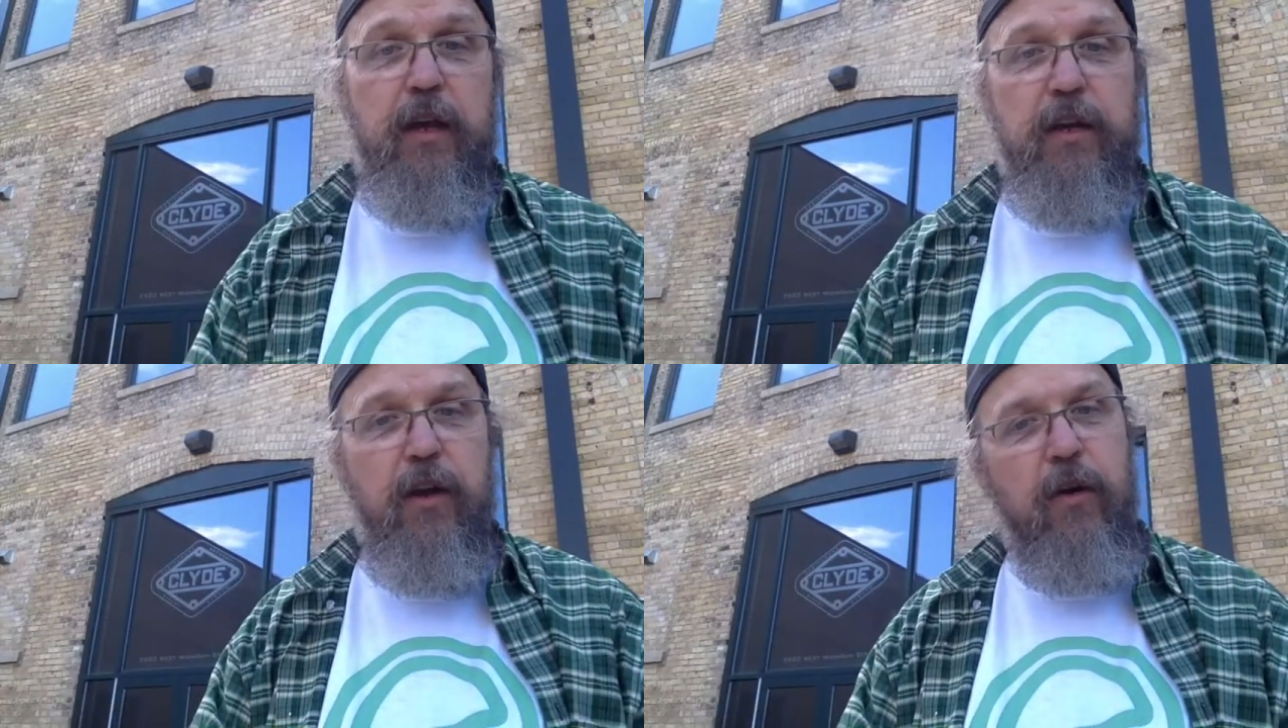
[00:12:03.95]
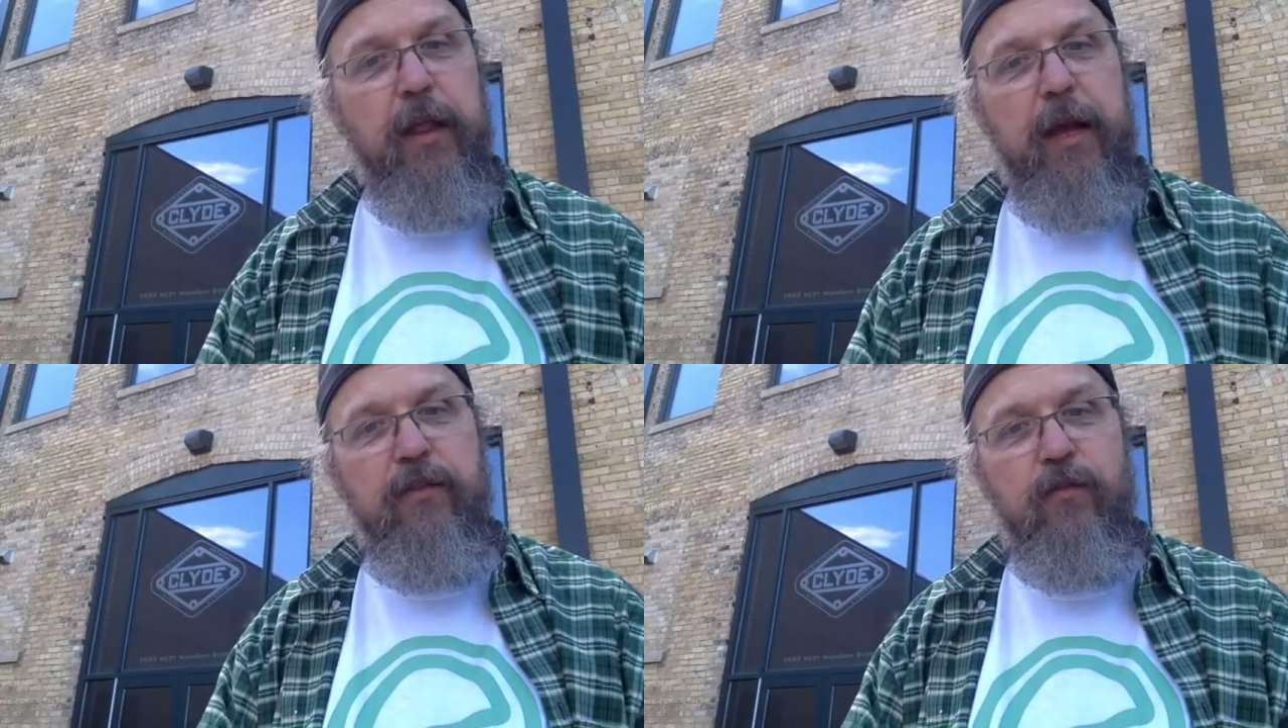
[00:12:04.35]
You know,
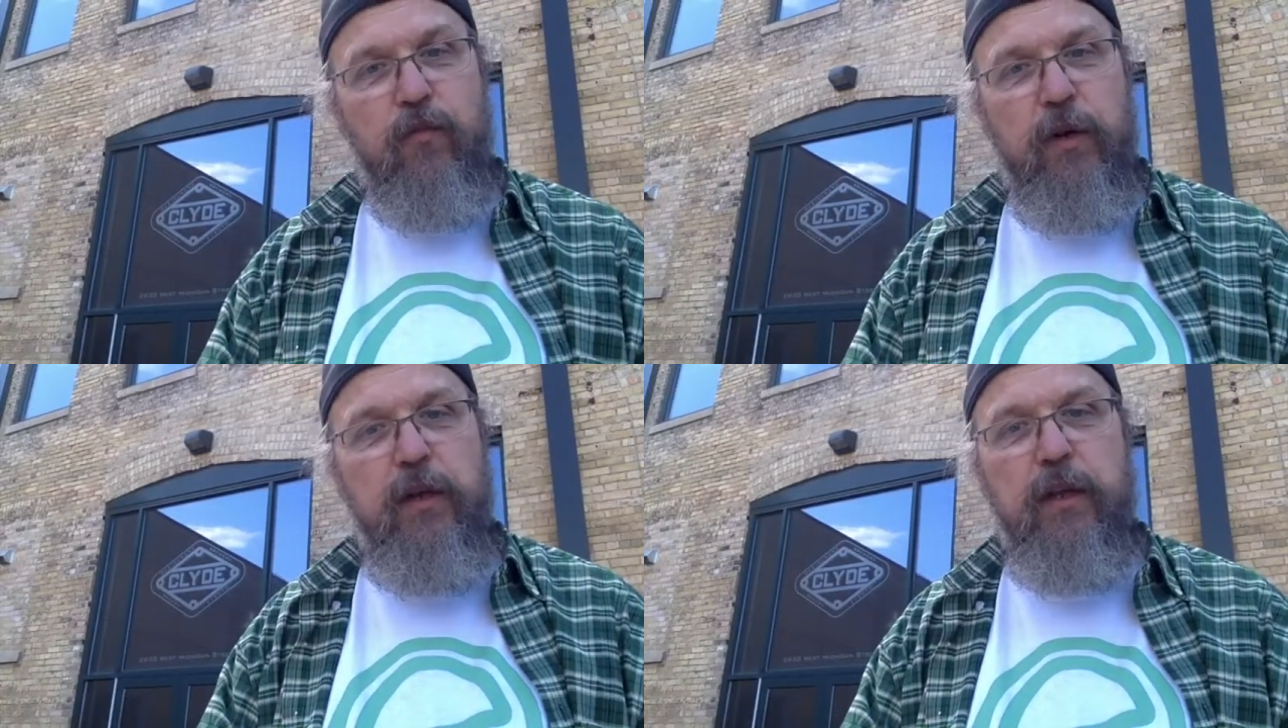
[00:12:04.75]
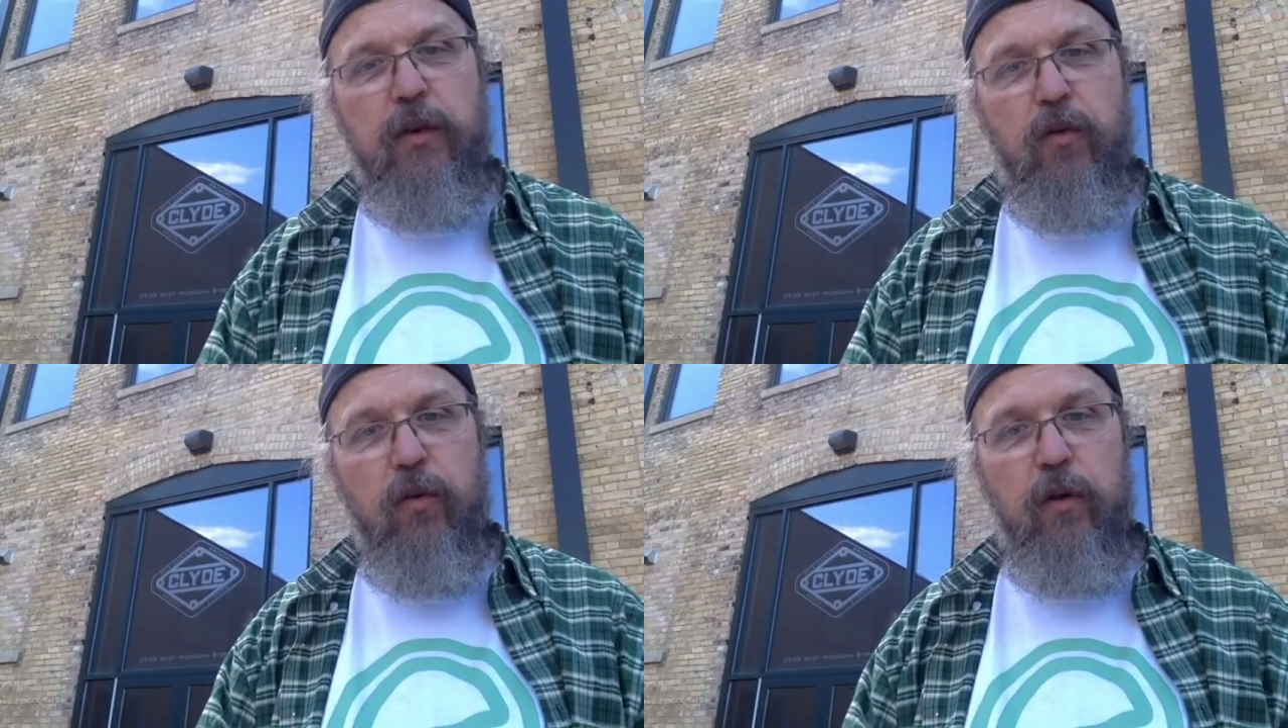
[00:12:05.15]
that's really
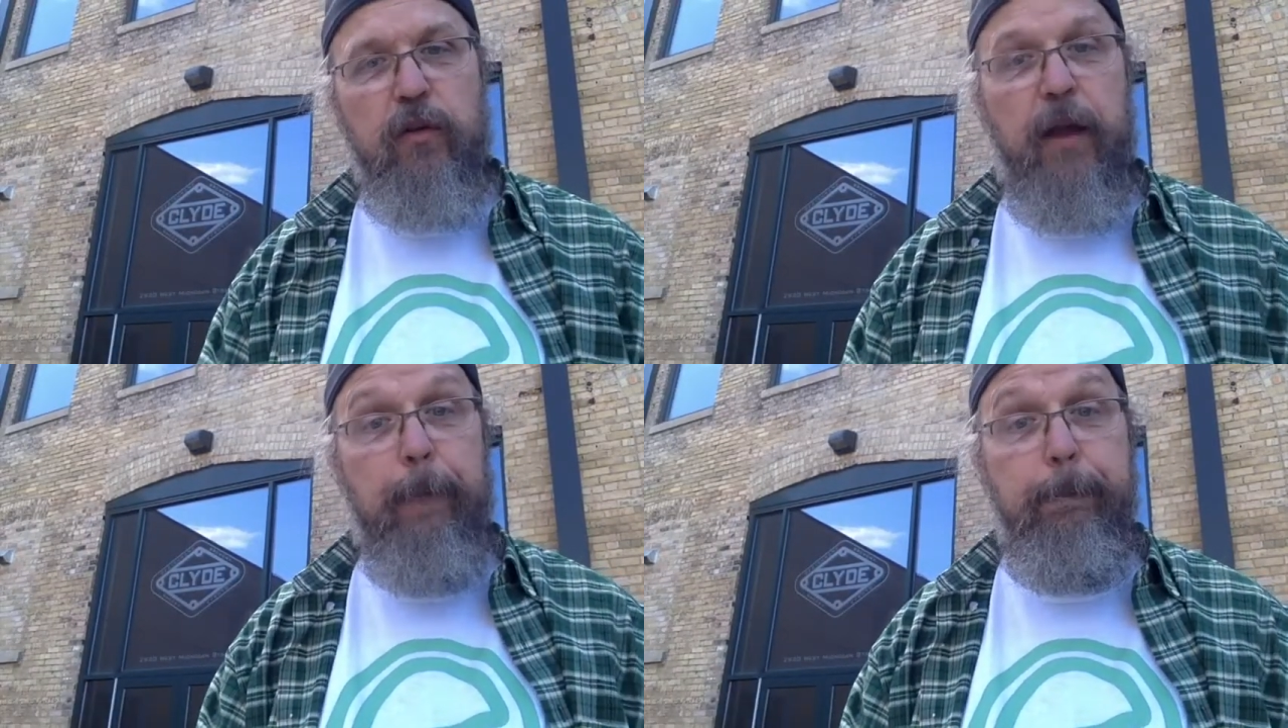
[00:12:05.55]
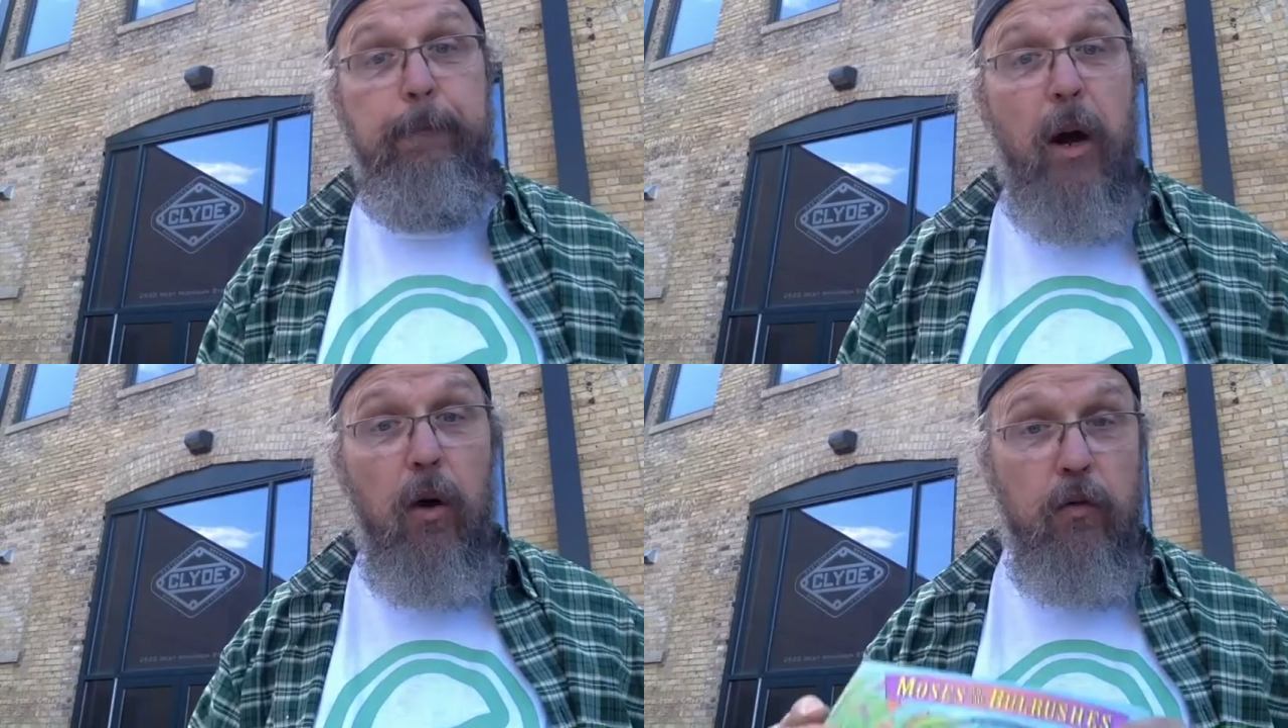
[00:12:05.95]
cool that
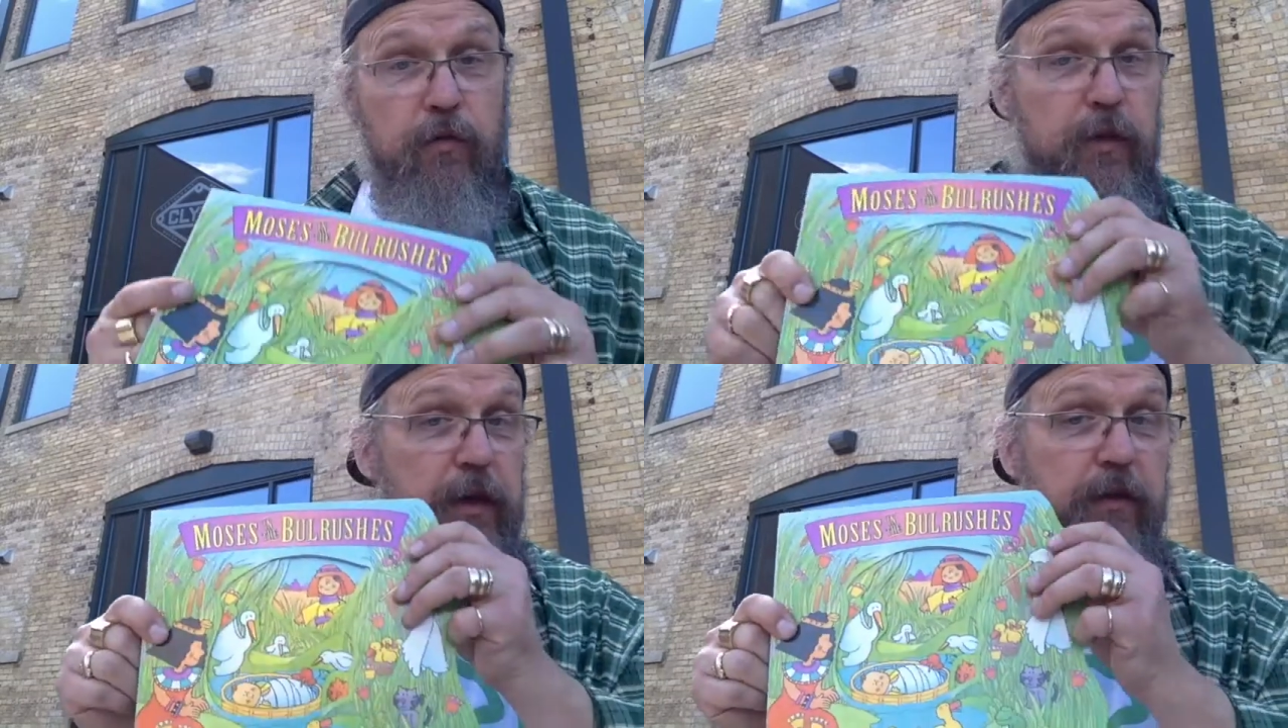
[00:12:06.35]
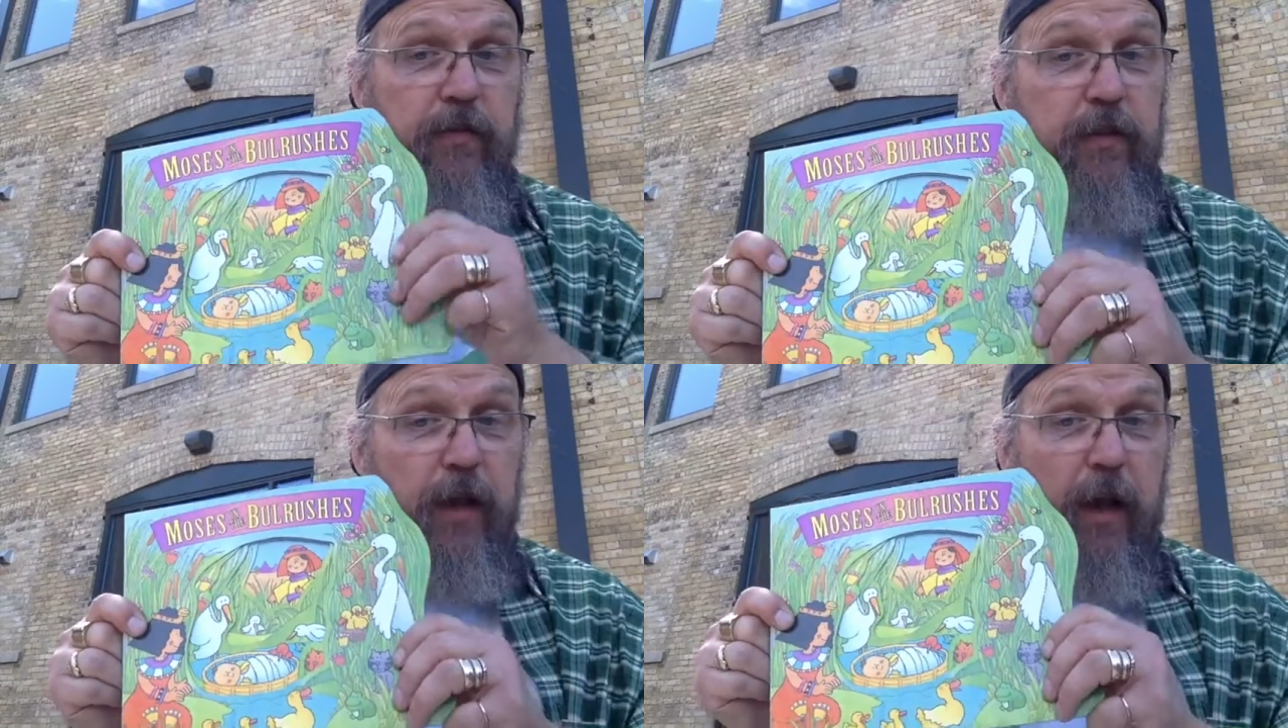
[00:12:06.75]
Moses